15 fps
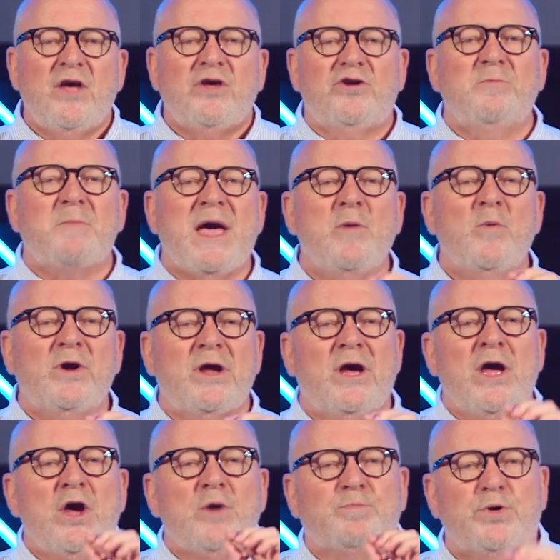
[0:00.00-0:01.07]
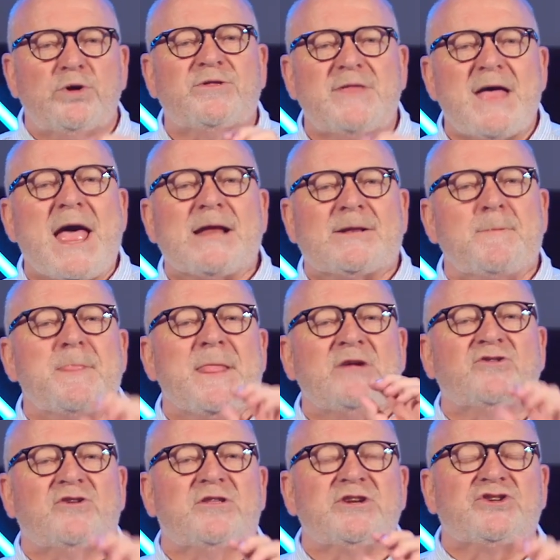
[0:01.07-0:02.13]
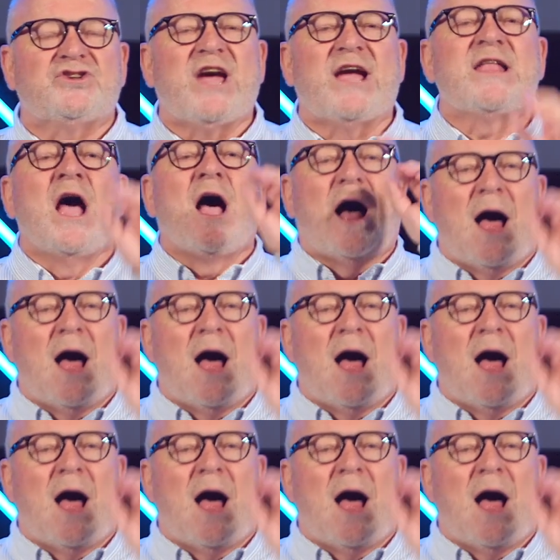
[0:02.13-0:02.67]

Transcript: You may want to put that into the chat.